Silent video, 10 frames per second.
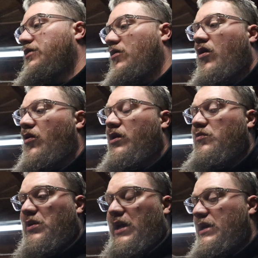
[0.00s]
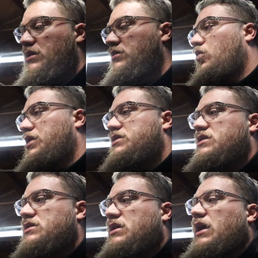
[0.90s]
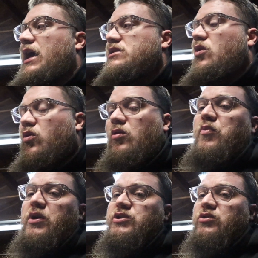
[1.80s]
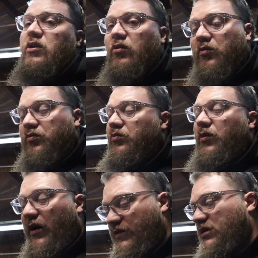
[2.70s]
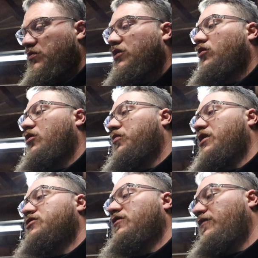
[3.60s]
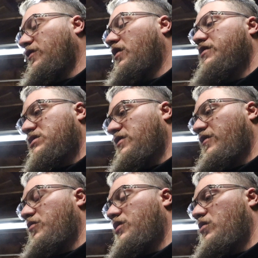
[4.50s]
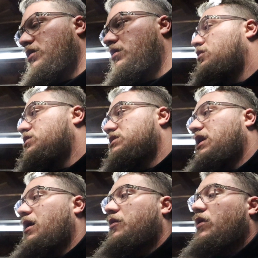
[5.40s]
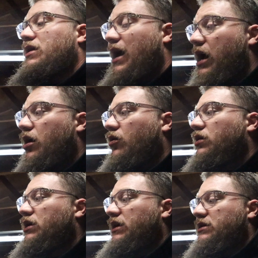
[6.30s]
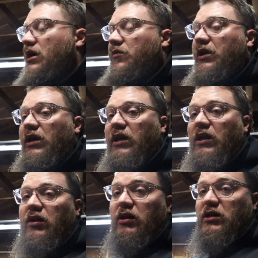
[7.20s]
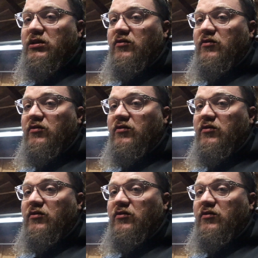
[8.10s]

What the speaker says: they're already bled. Once this thing has oil pressure, it'll obviously build oil pressure and fill all this stuff up with oil. What's going to happen right now is I'm going to get this